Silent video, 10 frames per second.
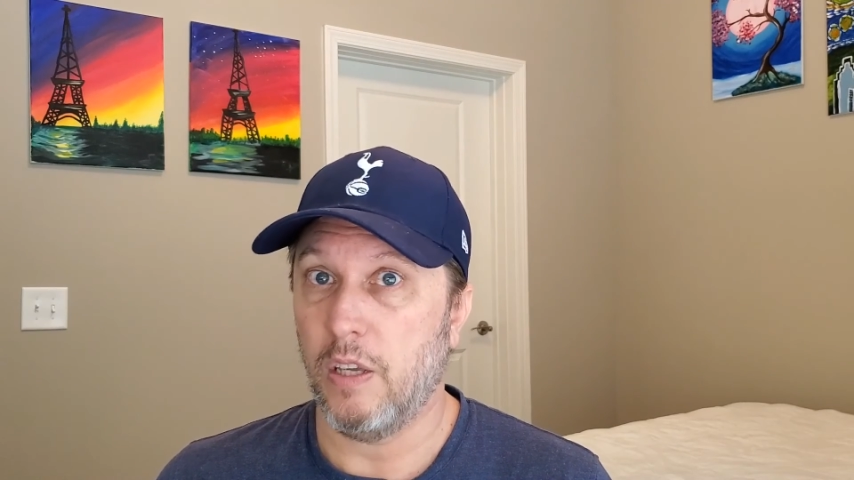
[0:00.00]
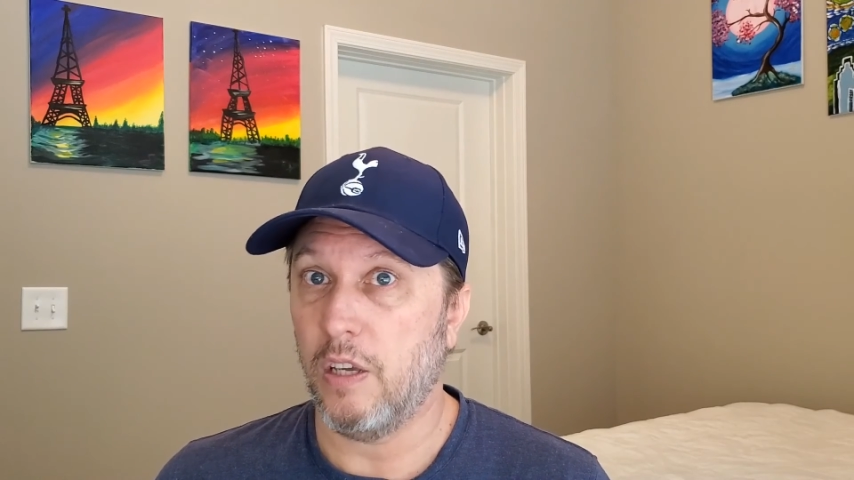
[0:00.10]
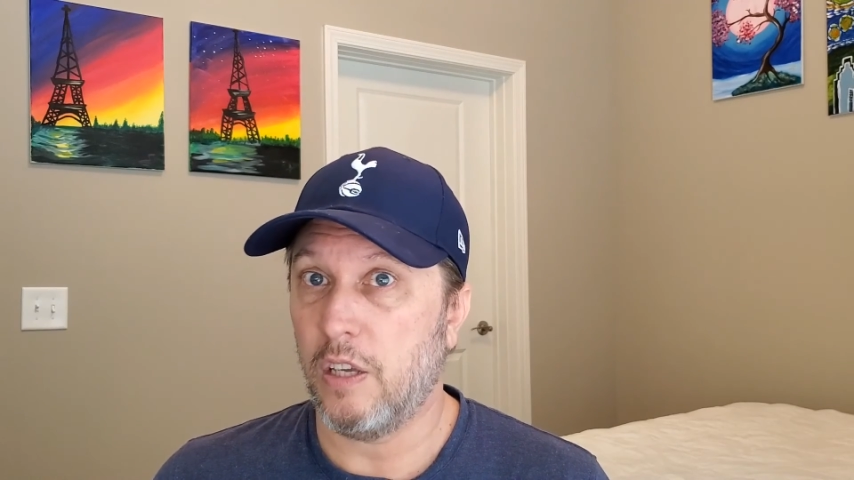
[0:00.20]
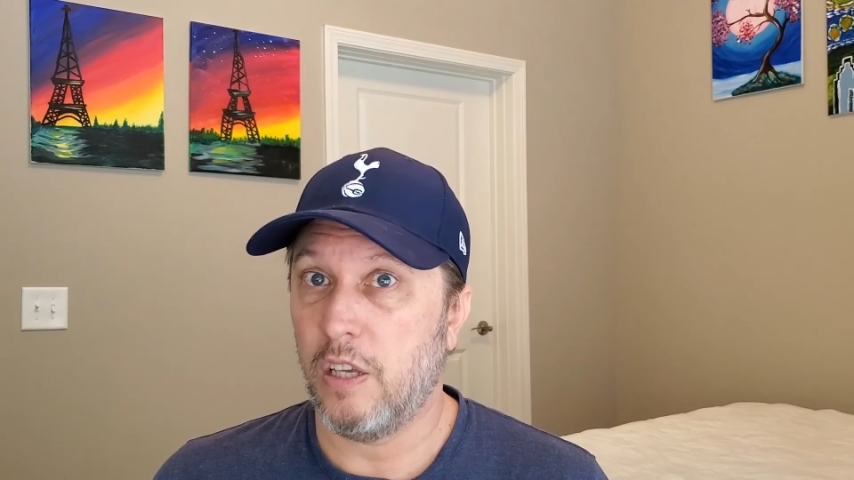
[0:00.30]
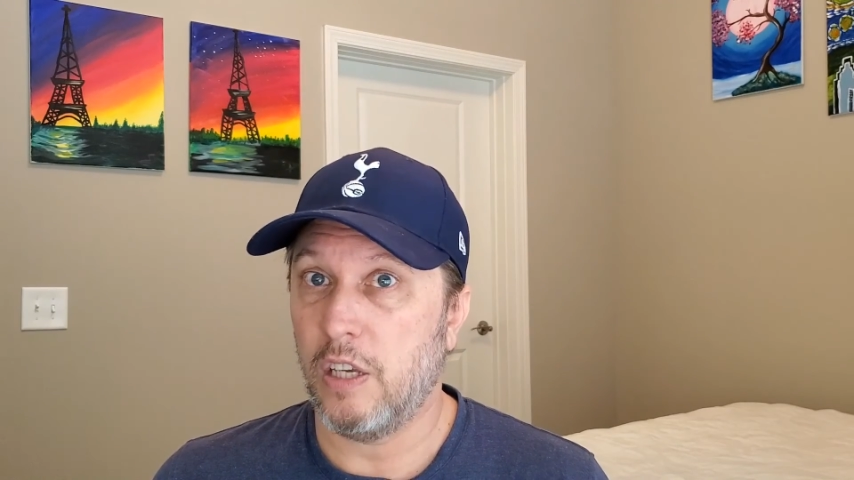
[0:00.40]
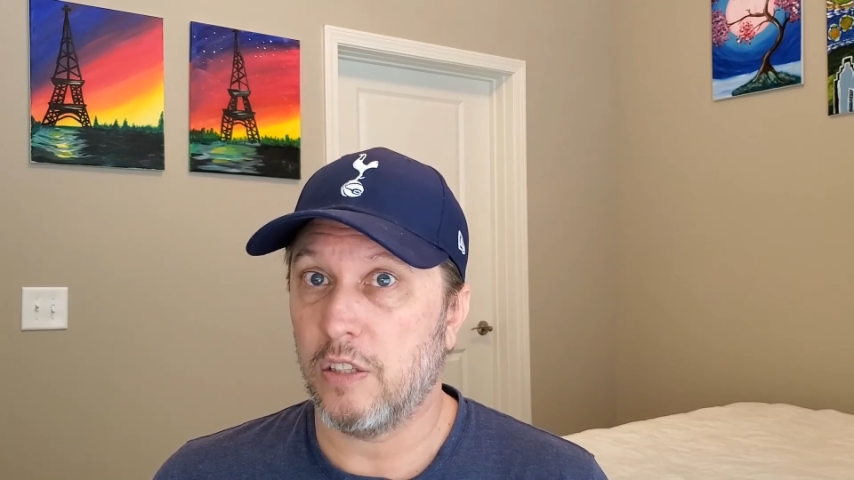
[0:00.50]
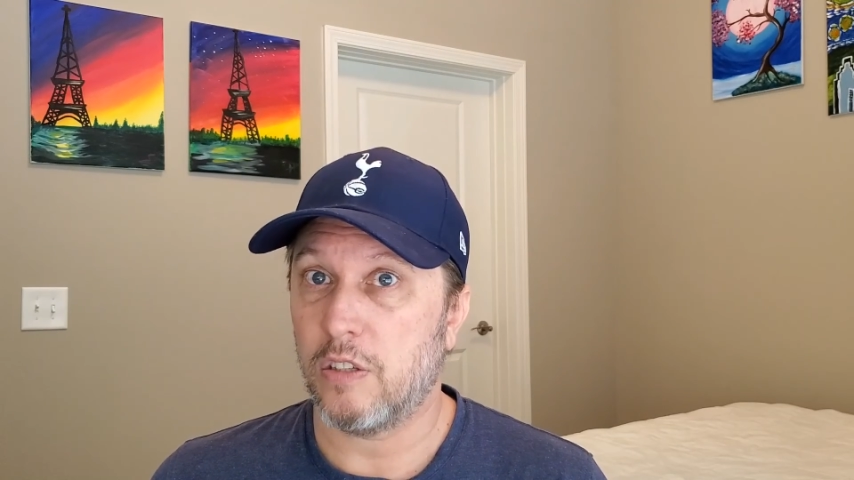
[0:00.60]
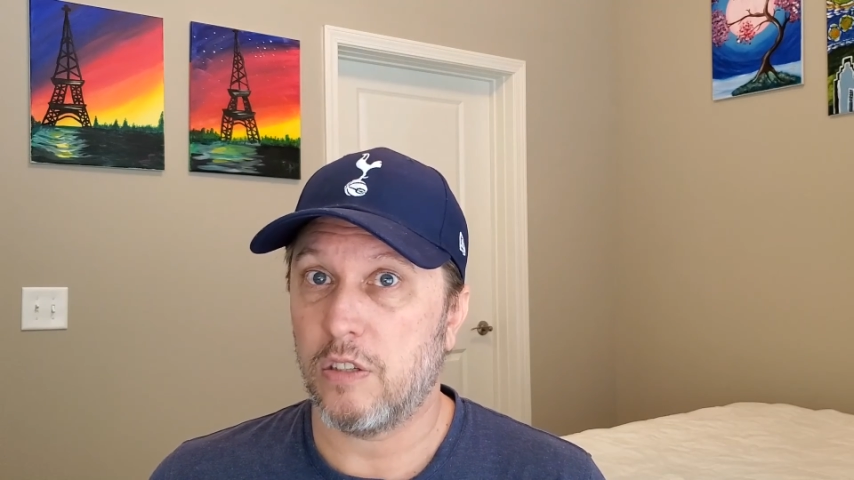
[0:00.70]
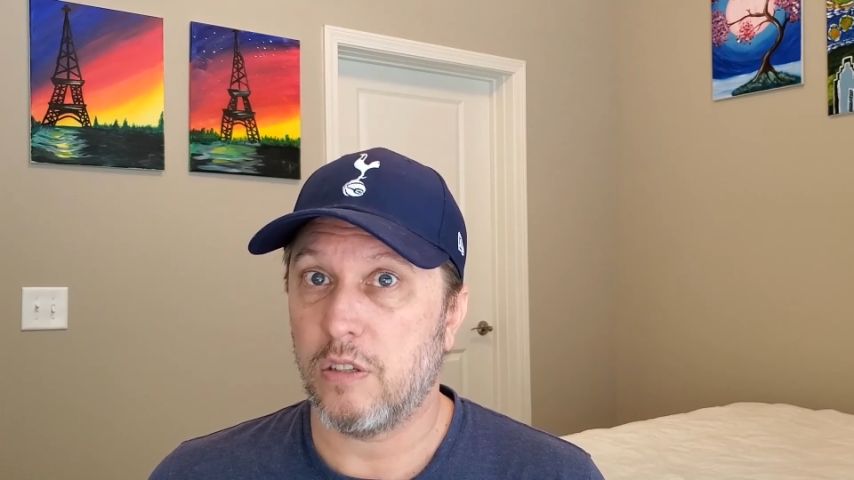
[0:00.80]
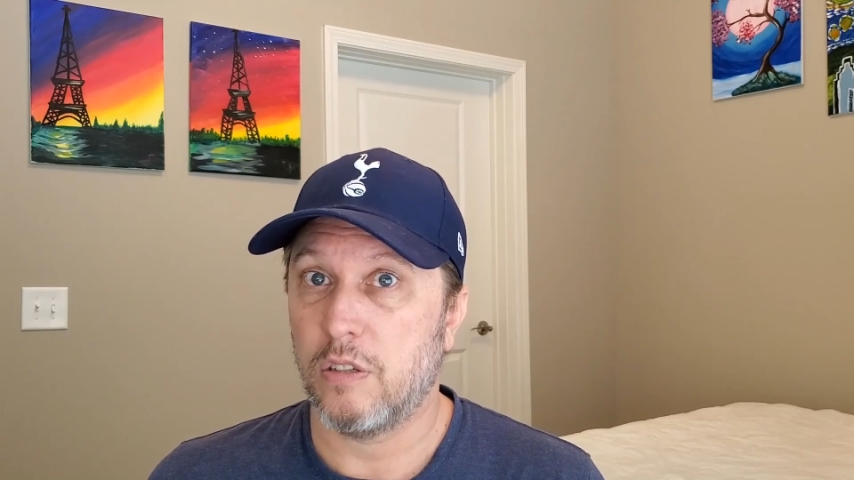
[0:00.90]

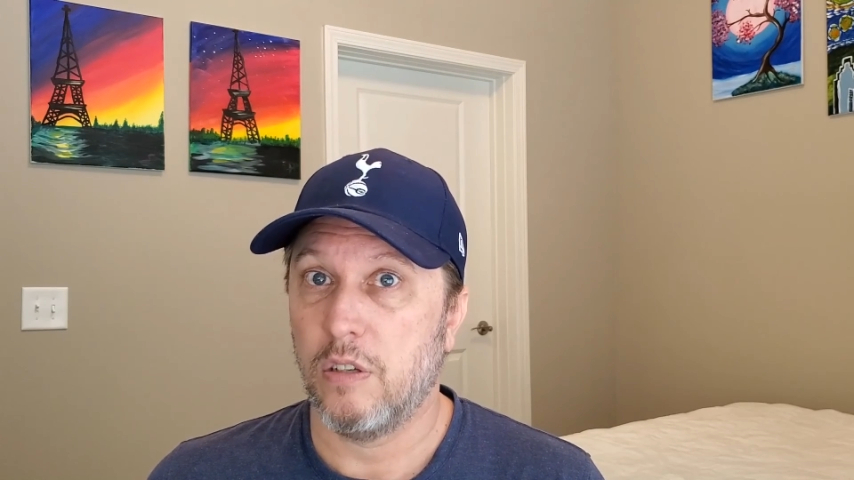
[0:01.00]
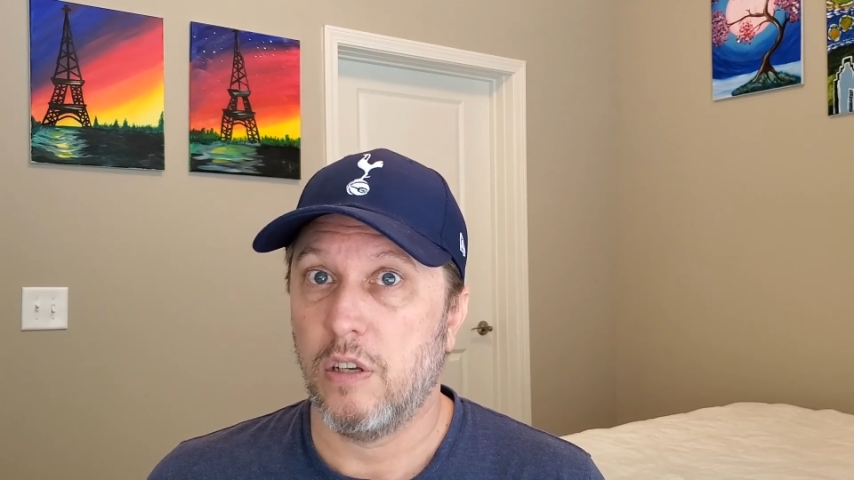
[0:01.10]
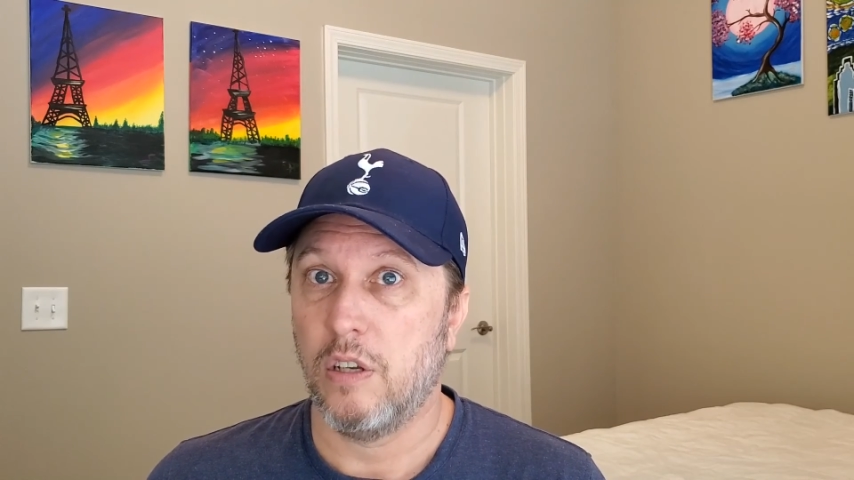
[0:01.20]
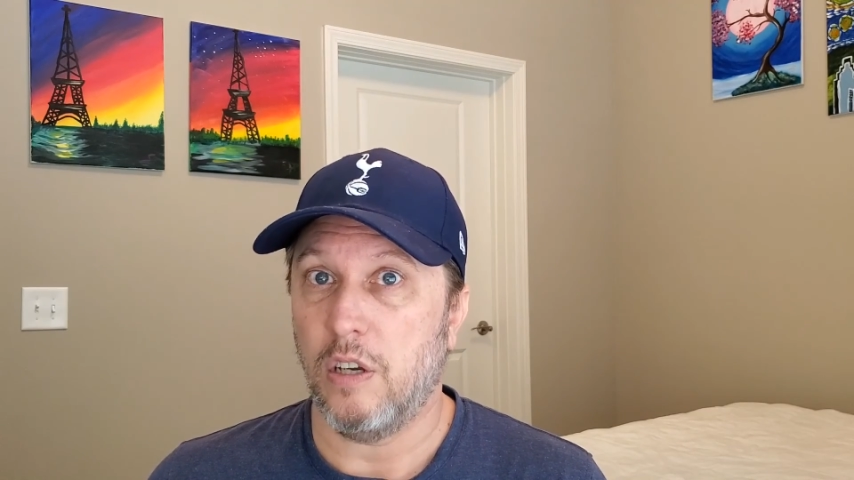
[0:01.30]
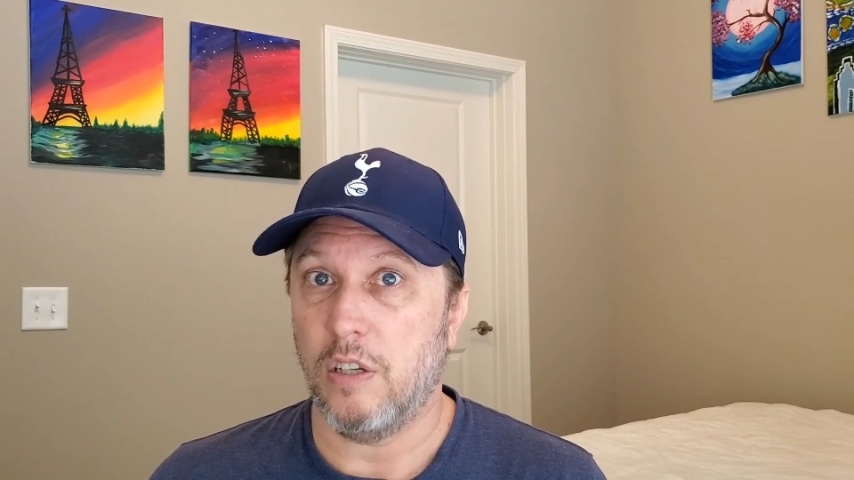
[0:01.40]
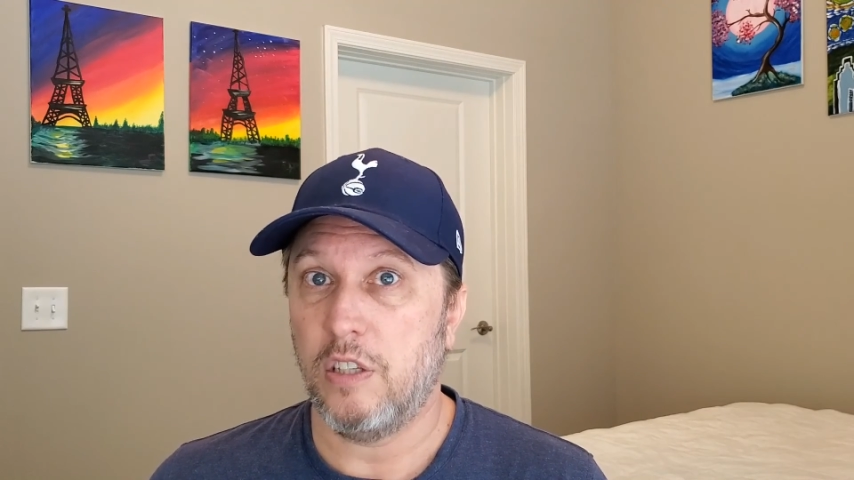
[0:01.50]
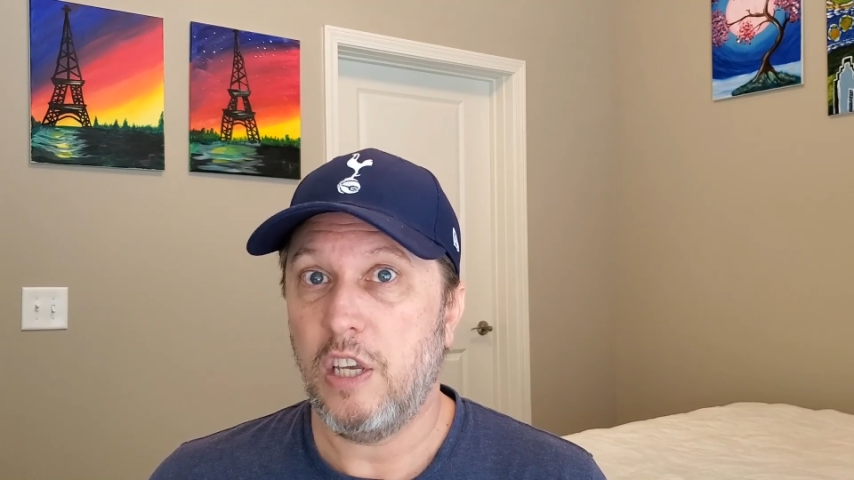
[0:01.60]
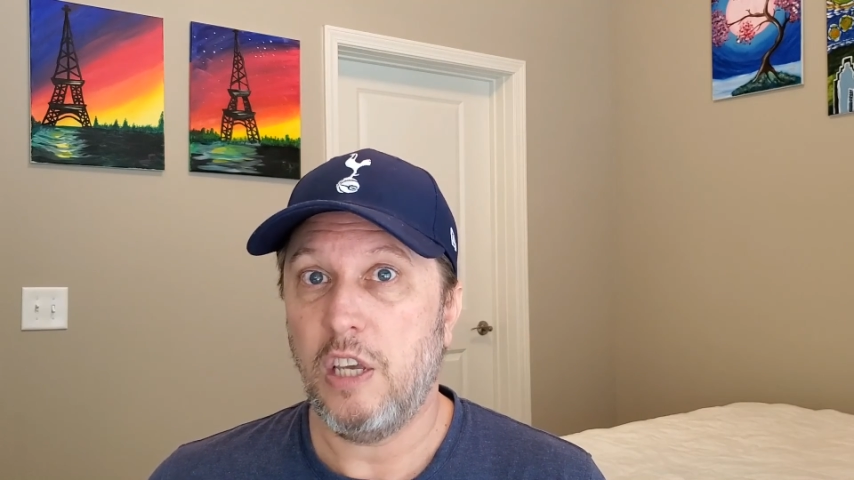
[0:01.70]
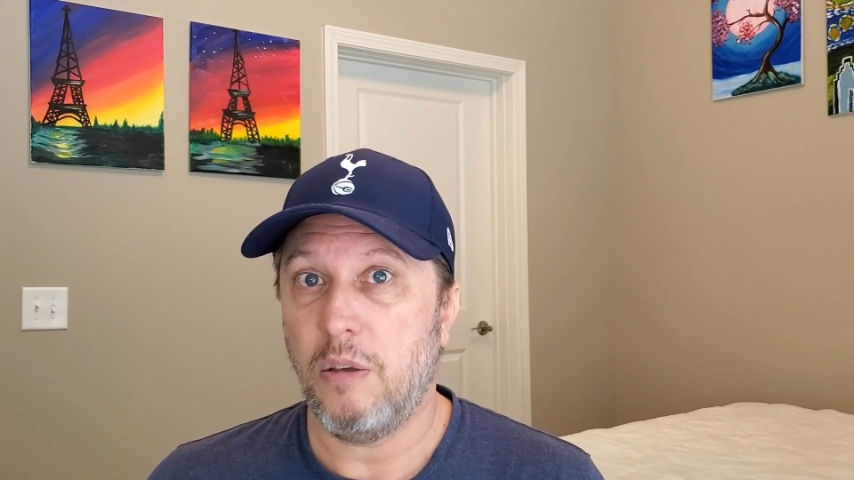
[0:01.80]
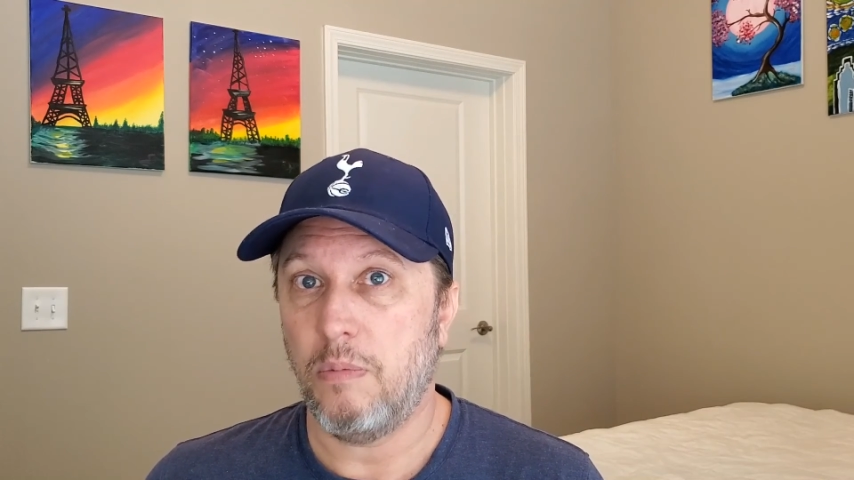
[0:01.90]
against a
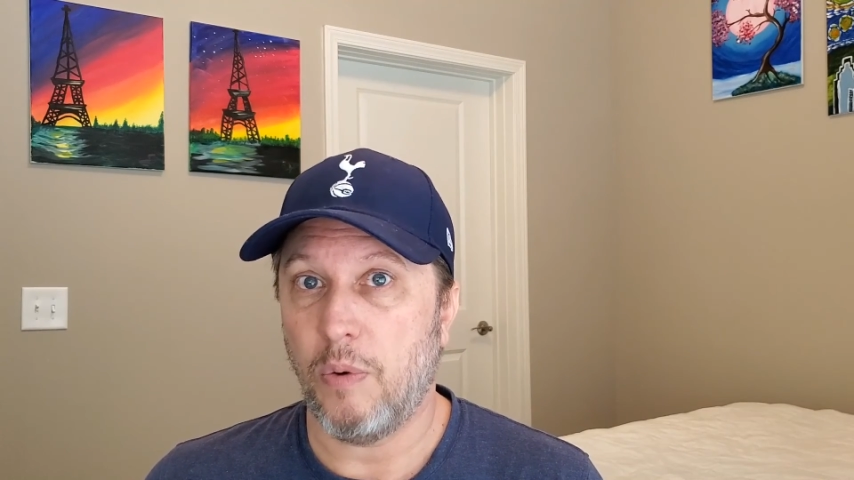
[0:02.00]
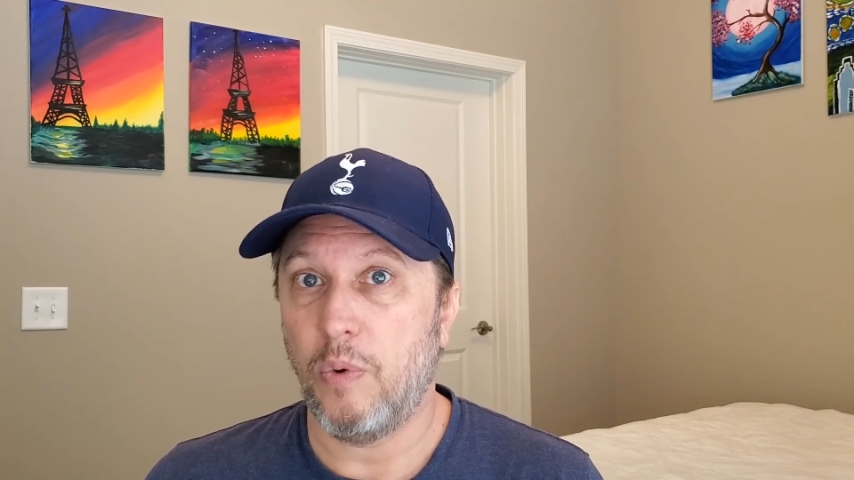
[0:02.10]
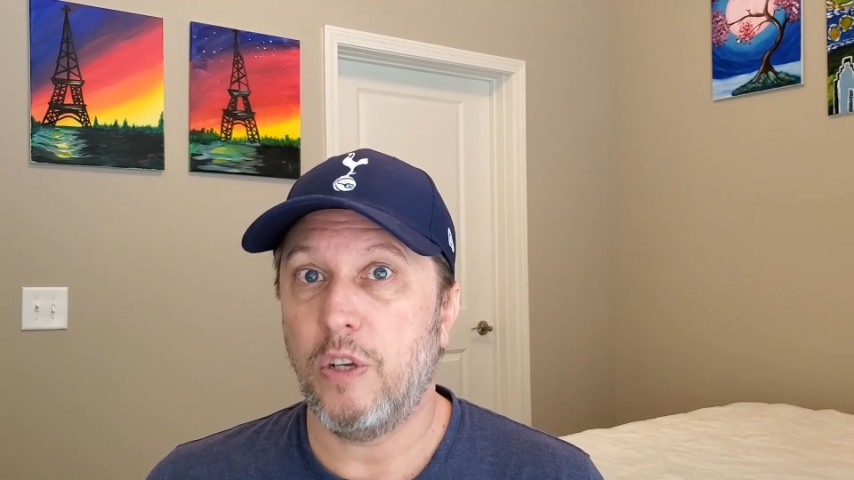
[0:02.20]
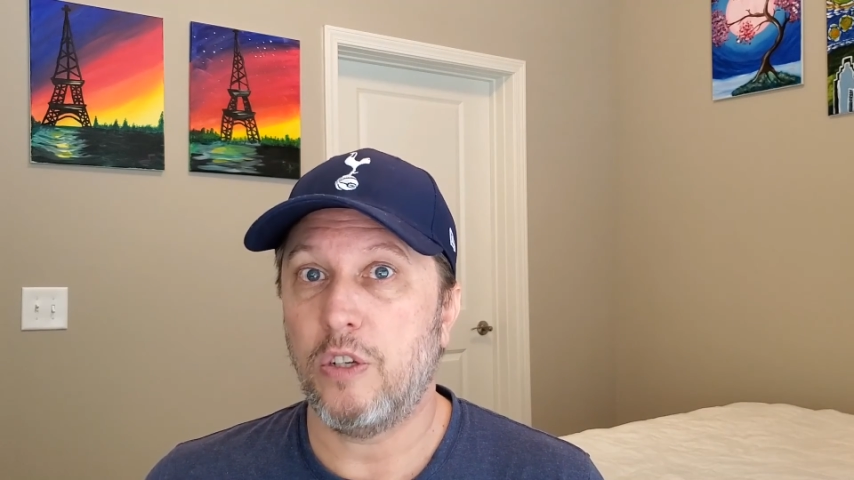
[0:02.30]
team that we